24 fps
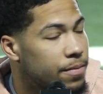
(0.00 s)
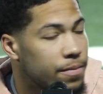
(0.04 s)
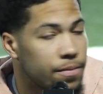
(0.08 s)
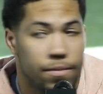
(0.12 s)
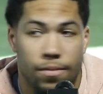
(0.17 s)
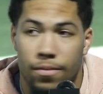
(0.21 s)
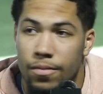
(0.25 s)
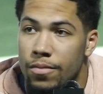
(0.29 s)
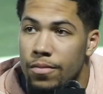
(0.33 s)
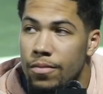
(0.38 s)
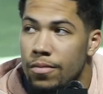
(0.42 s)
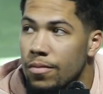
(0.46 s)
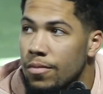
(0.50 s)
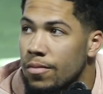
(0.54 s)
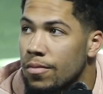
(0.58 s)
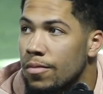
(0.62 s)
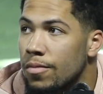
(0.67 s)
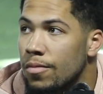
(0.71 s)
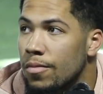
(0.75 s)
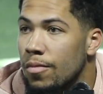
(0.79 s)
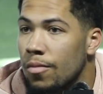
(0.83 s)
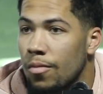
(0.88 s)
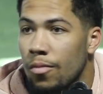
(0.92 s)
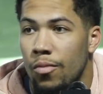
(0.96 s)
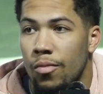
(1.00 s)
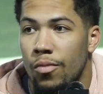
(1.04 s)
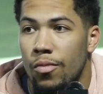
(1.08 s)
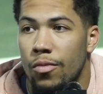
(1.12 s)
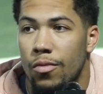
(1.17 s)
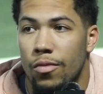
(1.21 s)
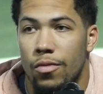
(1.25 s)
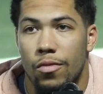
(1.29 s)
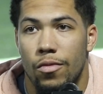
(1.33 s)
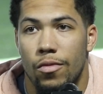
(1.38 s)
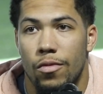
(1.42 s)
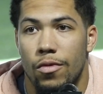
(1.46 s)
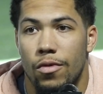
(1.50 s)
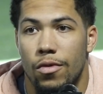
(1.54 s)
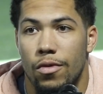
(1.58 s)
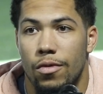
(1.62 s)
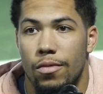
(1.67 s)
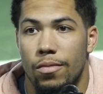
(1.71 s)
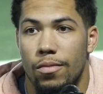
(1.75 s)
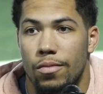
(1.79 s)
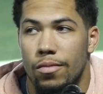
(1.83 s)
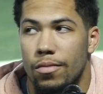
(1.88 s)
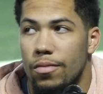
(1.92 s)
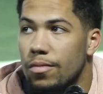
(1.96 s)

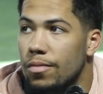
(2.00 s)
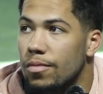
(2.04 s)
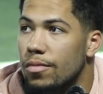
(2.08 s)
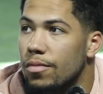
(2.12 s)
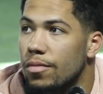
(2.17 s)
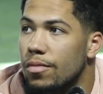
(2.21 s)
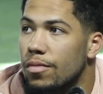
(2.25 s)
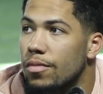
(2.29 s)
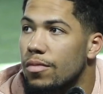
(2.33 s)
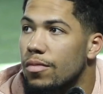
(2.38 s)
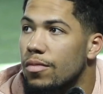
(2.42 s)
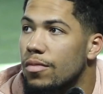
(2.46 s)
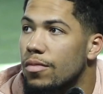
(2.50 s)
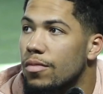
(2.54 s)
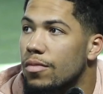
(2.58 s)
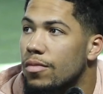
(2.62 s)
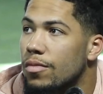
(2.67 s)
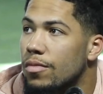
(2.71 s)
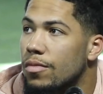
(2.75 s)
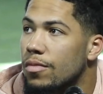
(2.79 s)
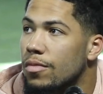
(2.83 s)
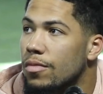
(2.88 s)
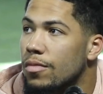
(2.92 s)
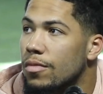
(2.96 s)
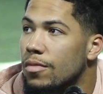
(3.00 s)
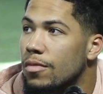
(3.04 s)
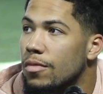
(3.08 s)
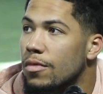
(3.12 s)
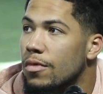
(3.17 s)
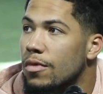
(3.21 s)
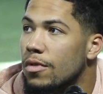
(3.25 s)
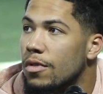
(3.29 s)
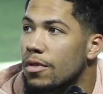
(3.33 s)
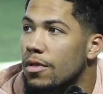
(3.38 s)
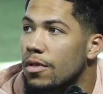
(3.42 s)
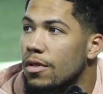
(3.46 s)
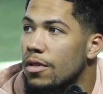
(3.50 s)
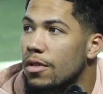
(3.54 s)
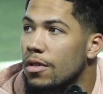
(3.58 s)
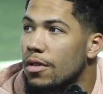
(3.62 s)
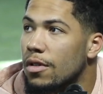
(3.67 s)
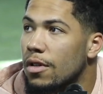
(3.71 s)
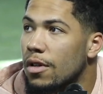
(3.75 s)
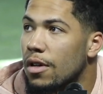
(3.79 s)
Nobody speaks.